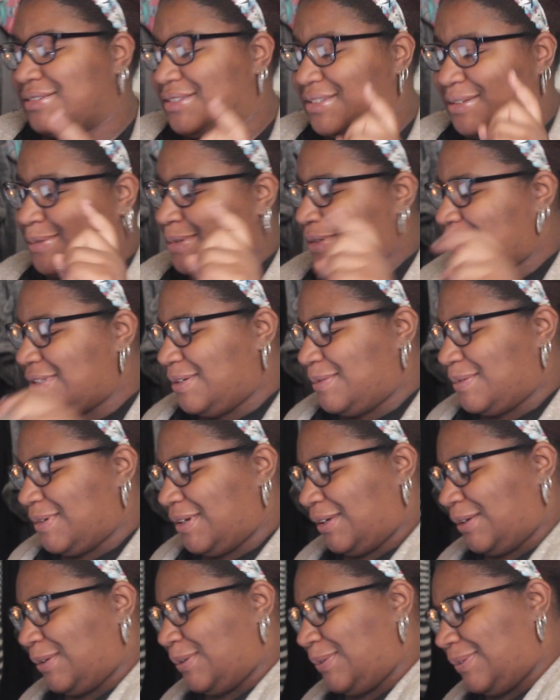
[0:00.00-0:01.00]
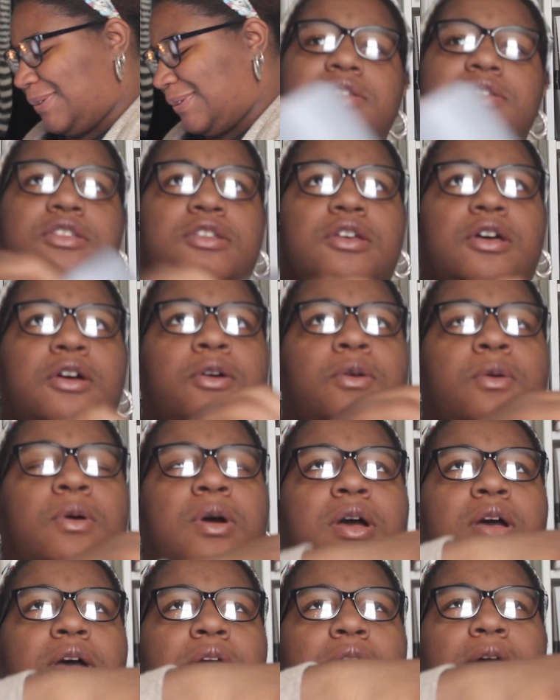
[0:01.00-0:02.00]
So we'll see what it goes.
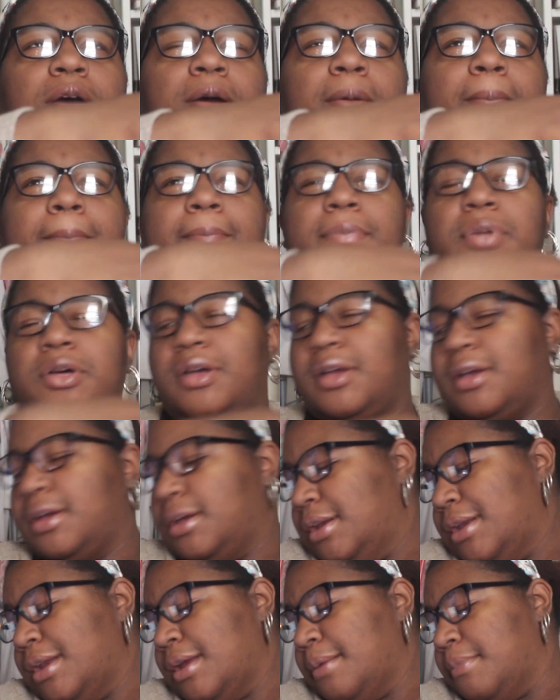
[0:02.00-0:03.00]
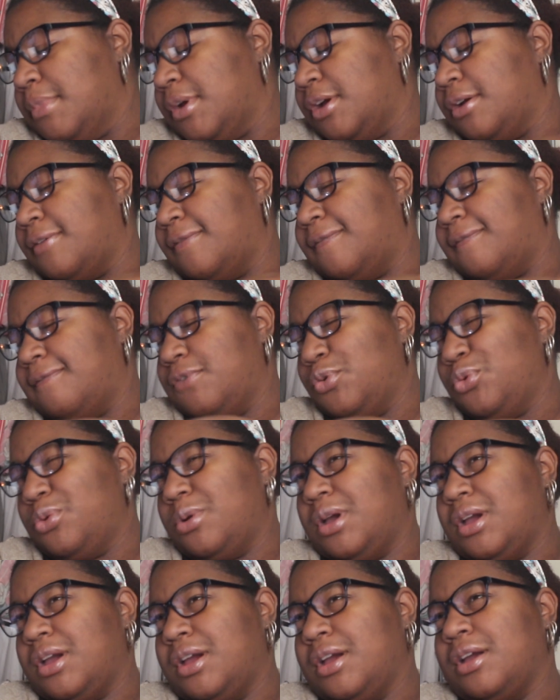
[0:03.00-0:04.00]
So book number
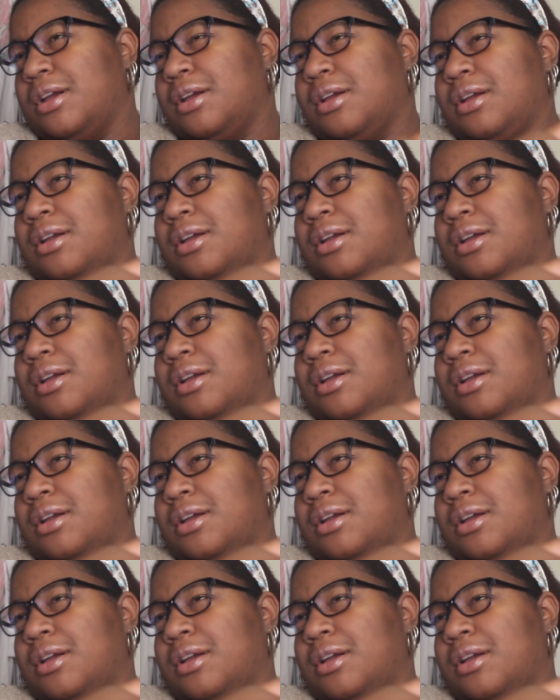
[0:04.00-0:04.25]
4.